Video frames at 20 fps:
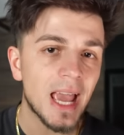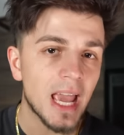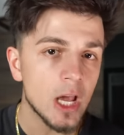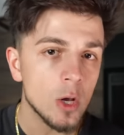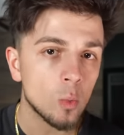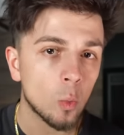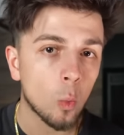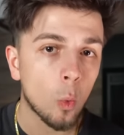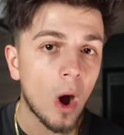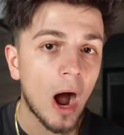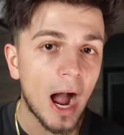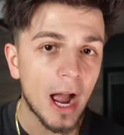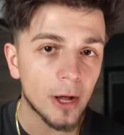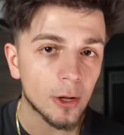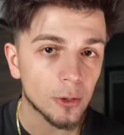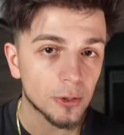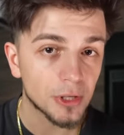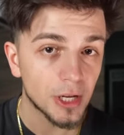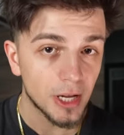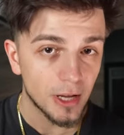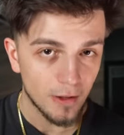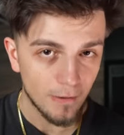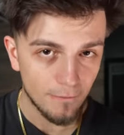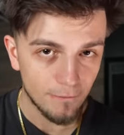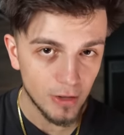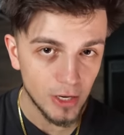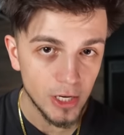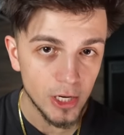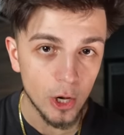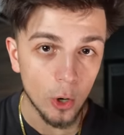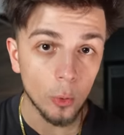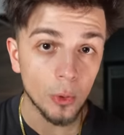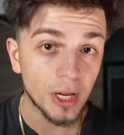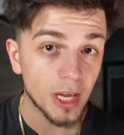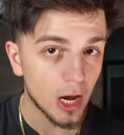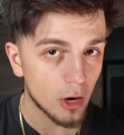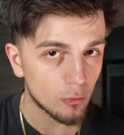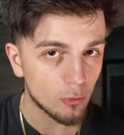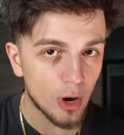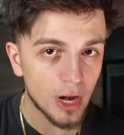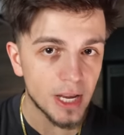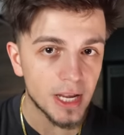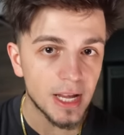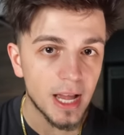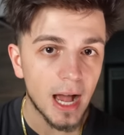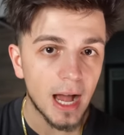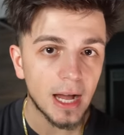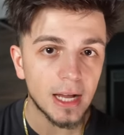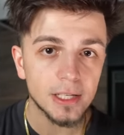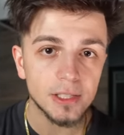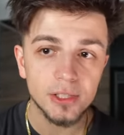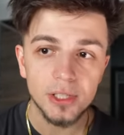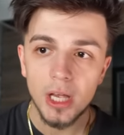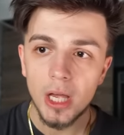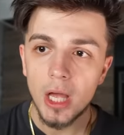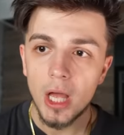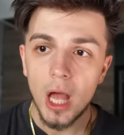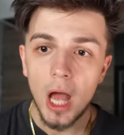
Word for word: a wild video. Get ready, guys.